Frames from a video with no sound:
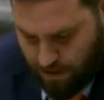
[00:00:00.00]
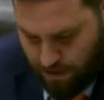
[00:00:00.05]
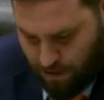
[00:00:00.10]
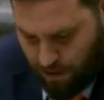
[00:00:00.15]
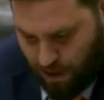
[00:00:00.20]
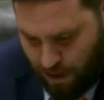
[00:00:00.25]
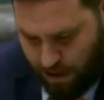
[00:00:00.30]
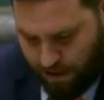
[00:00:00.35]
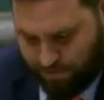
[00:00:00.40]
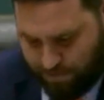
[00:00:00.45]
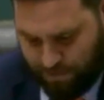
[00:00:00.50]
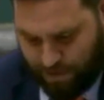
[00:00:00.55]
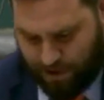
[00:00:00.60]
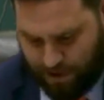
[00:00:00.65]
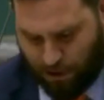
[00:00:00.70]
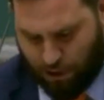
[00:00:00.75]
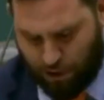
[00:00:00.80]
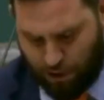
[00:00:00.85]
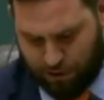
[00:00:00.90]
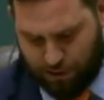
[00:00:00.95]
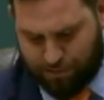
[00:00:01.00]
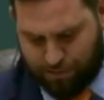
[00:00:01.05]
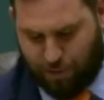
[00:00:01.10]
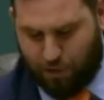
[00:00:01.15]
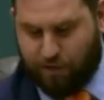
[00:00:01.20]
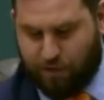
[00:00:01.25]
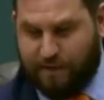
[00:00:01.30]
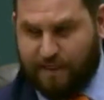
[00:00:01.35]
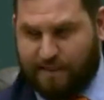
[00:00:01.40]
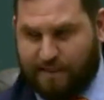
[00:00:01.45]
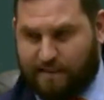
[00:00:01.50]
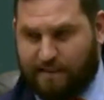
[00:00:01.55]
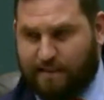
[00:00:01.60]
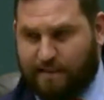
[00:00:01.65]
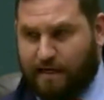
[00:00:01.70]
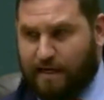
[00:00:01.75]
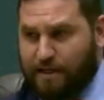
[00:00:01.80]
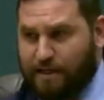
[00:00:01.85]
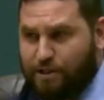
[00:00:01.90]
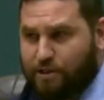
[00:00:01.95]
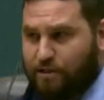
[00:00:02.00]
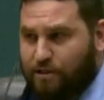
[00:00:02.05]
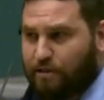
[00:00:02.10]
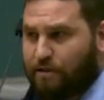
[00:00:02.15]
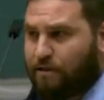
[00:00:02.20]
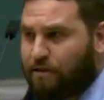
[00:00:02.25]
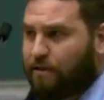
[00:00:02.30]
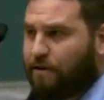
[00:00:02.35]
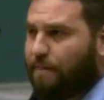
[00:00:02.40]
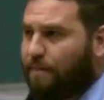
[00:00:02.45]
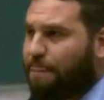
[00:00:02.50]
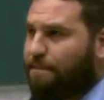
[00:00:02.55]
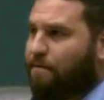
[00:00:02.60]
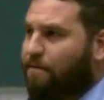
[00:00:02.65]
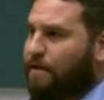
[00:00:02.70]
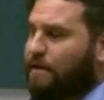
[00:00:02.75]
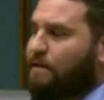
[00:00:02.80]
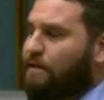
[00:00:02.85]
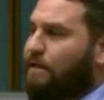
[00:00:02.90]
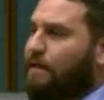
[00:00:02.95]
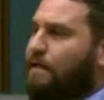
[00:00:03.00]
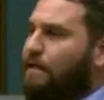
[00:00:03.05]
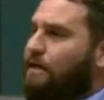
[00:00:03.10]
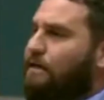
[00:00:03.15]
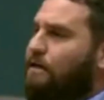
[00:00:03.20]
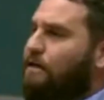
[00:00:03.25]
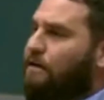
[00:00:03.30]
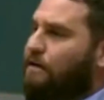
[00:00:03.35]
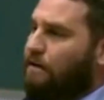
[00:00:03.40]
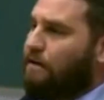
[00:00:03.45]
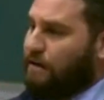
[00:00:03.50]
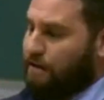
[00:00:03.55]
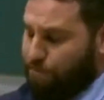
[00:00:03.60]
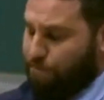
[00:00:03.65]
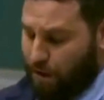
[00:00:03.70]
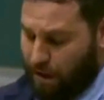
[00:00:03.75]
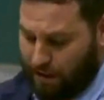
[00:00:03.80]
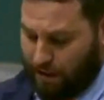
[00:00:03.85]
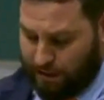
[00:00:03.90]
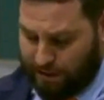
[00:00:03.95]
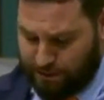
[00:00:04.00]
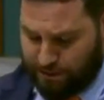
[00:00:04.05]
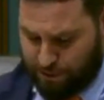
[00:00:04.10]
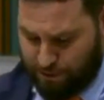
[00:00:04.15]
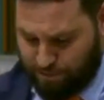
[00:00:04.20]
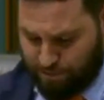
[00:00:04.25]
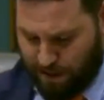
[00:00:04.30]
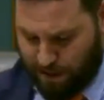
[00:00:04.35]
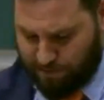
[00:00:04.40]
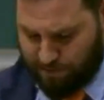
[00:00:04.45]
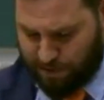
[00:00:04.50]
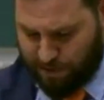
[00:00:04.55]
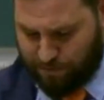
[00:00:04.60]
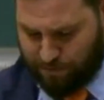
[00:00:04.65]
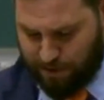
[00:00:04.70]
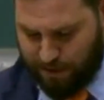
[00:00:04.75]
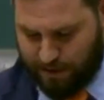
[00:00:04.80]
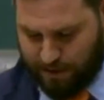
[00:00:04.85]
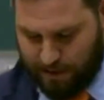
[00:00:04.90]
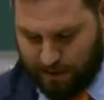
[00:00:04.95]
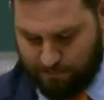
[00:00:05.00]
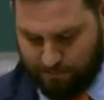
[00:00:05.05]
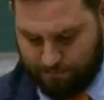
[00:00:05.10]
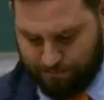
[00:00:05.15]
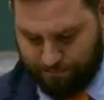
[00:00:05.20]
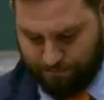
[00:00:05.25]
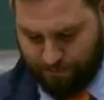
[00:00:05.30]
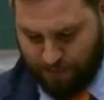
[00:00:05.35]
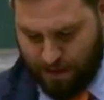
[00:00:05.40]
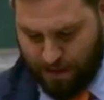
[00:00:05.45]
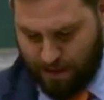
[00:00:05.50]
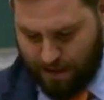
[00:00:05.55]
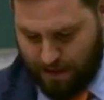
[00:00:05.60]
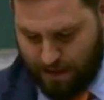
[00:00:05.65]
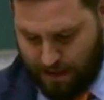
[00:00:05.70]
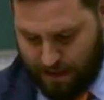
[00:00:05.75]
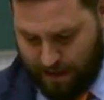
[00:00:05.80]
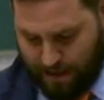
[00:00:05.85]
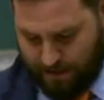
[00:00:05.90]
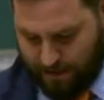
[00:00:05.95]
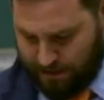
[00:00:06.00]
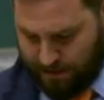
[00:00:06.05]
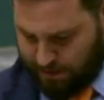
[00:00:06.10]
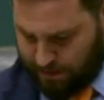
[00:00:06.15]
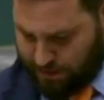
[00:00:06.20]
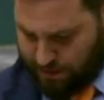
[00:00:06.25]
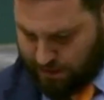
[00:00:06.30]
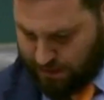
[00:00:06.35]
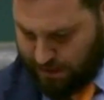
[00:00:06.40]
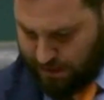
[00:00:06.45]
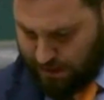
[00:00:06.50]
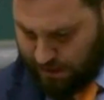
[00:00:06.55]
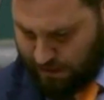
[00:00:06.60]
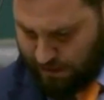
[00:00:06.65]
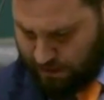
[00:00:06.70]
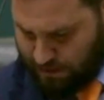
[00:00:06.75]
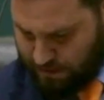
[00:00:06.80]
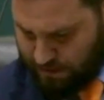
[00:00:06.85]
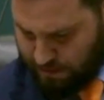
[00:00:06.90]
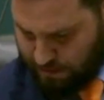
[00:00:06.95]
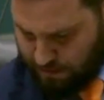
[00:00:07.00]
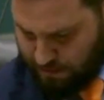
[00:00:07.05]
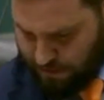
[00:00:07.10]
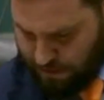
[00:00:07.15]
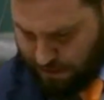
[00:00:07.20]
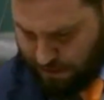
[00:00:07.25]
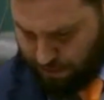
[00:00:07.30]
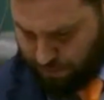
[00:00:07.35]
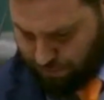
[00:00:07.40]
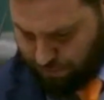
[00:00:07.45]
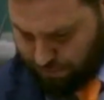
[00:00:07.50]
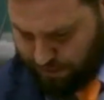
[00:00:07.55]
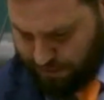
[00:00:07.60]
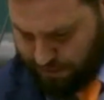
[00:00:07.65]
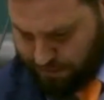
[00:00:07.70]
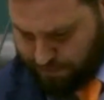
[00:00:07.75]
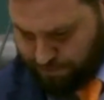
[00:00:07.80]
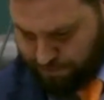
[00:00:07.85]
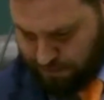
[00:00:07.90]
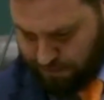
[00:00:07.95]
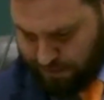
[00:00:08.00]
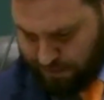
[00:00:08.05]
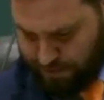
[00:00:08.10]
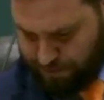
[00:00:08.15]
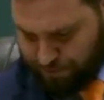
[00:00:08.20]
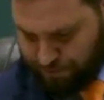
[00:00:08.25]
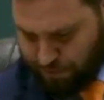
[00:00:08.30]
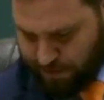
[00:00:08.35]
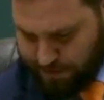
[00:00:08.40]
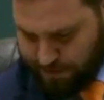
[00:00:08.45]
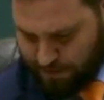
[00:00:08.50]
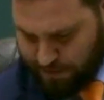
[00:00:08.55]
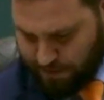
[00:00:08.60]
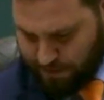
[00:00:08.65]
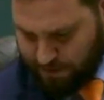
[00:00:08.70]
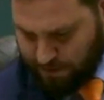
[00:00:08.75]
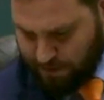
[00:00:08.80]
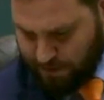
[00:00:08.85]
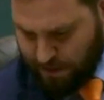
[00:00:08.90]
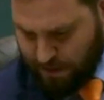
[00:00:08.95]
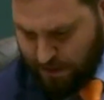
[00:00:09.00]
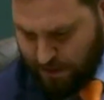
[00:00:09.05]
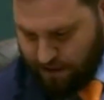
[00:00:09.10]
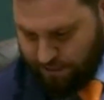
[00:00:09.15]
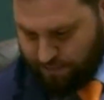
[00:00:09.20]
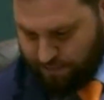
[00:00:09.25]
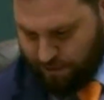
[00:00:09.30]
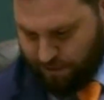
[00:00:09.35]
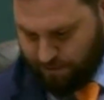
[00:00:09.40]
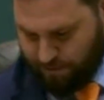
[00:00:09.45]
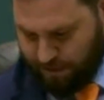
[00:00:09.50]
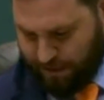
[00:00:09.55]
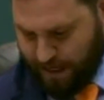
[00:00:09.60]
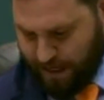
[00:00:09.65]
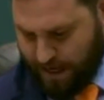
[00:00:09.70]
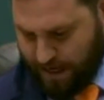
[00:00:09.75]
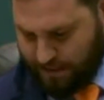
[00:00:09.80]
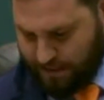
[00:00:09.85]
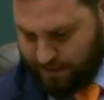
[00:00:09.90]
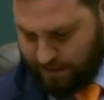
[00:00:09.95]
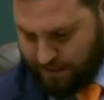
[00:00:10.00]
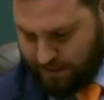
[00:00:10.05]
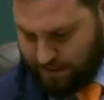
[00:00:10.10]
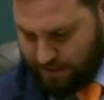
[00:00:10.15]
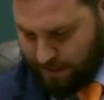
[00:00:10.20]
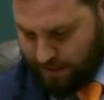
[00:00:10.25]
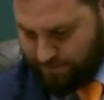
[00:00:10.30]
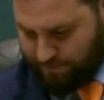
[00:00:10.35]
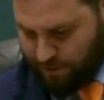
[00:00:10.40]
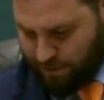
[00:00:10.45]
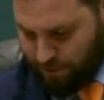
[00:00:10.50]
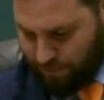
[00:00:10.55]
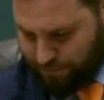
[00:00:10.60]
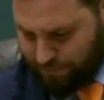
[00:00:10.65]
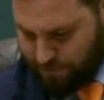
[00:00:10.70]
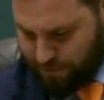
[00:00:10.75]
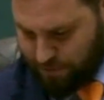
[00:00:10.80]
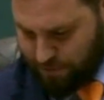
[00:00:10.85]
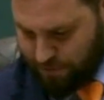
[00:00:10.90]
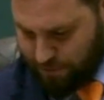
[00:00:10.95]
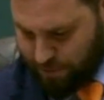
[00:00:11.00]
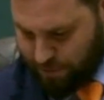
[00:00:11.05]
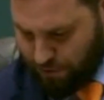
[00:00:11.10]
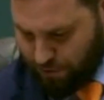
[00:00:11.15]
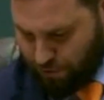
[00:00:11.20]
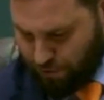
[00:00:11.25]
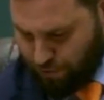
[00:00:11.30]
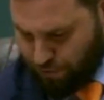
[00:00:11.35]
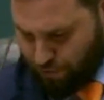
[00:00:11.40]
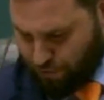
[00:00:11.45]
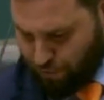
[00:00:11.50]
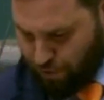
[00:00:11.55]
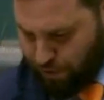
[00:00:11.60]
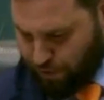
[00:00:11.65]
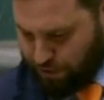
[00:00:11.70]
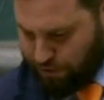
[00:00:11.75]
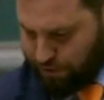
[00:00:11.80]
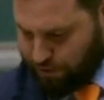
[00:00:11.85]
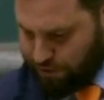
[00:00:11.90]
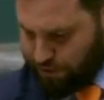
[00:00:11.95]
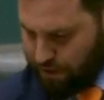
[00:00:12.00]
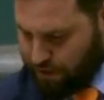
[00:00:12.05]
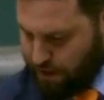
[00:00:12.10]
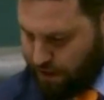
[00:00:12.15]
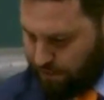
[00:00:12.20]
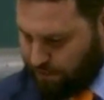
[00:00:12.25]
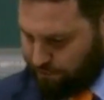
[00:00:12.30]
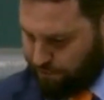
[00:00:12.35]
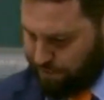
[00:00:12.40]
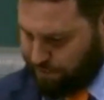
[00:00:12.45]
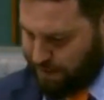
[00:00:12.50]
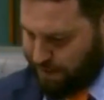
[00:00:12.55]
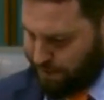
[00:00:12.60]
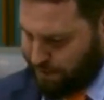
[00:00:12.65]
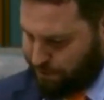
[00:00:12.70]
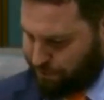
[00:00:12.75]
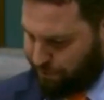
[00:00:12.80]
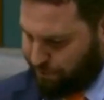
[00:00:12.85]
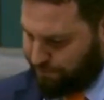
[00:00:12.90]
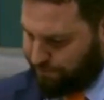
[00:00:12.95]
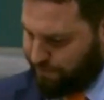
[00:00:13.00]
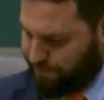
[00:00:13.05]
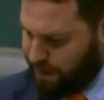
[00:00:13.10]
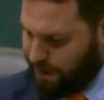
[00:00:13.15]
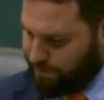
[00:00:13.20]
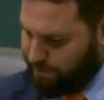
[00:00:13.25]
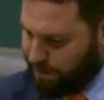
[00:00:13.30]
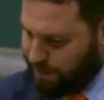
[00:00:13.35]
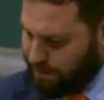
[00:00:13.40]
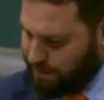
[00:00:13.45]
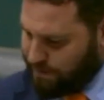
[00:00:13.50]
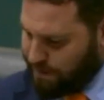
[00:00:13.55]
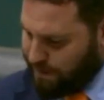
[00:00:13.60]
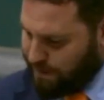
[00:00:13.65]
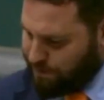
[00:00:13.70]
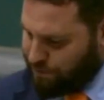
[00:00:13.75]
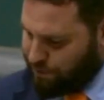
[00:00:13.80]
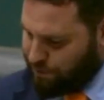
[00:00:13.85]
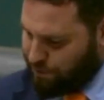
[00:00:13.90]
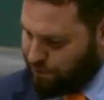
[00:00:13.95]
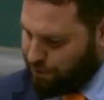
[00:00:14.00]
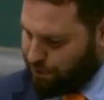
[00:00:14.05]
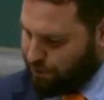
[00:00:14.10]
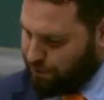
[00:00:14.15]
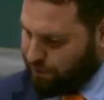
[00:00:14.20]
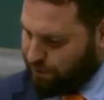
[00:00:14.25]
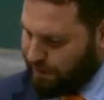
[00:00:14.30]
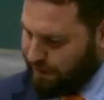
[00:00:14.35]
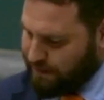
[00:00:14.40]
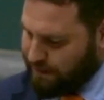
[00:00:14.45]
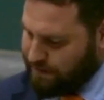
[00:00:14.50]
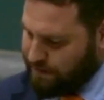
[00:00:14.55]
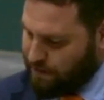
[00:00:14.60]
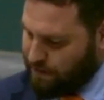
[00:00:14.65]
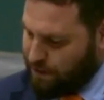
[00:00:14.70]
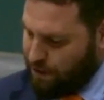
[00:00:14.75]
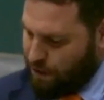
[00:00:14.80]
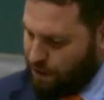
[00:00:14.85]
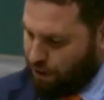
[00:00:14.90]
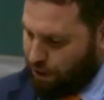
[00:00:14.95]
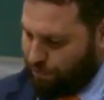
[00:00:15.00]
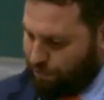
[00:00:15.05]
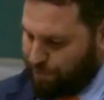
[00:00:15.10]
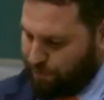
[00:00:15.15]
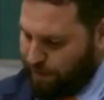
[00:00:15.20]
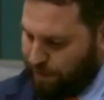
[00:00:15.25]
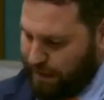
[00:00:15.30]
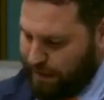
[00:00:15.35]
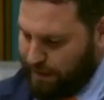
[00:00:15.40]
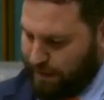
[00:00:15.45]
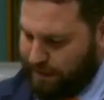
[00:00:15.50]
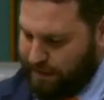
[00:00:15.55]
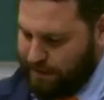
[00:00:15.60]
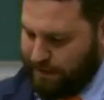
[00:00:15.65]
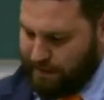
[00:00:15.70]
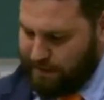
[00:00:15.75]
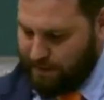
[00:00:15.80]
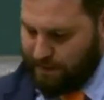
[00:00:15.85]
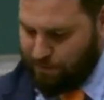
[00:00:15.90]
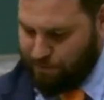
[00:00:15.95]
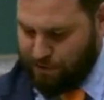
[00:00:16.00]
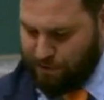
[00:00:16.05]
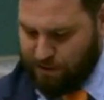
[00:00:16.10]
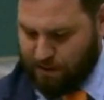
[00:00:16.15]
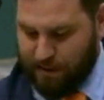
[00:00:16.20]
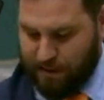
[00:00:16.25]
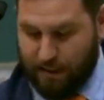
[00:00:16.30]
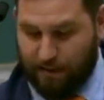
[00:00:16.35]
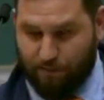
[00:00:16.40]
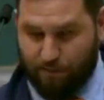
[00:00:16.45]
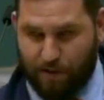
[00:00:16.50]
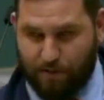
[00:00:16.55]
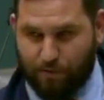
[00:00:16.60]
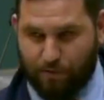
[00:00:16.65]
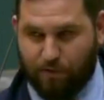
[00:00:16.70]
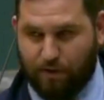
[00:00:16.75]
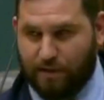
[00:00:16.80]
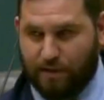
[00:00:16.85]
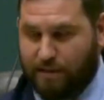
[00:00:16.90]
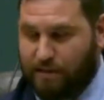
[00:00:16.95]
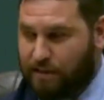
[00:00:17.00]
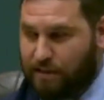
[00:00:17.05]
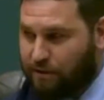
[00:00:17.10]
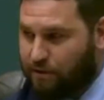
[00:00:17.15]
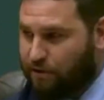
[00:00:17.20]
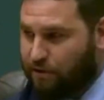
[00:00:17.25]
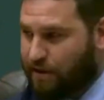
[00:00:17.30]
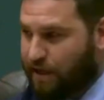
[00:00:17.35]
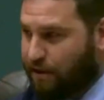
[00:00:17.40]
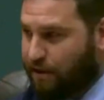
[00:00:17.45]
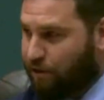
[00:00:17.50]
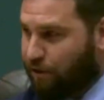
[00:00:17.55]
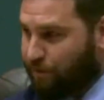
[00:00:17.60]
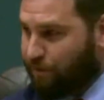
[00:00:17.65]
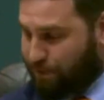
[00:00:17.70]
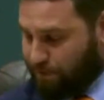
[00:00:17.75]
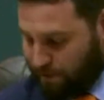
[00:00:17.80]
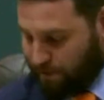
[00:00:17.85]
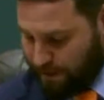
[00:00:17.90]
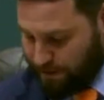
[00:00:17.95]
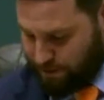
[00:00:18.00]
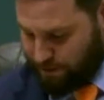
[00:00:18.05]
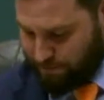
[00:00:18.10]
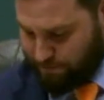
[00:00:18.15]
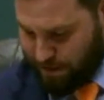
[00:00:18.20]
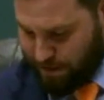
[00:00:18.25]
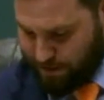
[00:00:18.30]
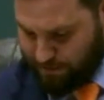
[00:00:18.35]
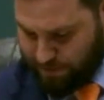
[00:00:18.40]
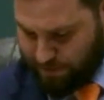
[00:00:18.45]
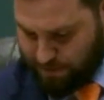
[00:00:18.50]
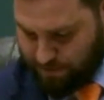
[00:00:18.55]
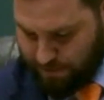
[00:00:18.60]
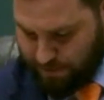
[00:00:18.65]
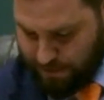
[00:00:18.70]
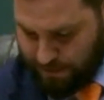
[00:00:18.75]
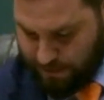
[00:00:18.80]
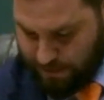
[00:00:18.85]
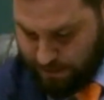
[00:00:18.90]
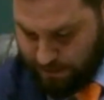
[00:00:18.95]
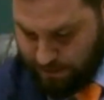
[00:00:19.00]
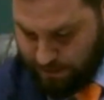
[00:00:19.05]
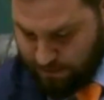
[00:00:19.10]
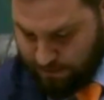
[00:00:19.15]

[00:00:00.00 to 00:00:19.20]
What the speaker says: I have a hotspot designation in my electorate, Madam Speaker, and this has seen increased police presence, public housing safety officers, youth workers from territory families and securities operating continuously, and we will continue that operation, Madam Speaker.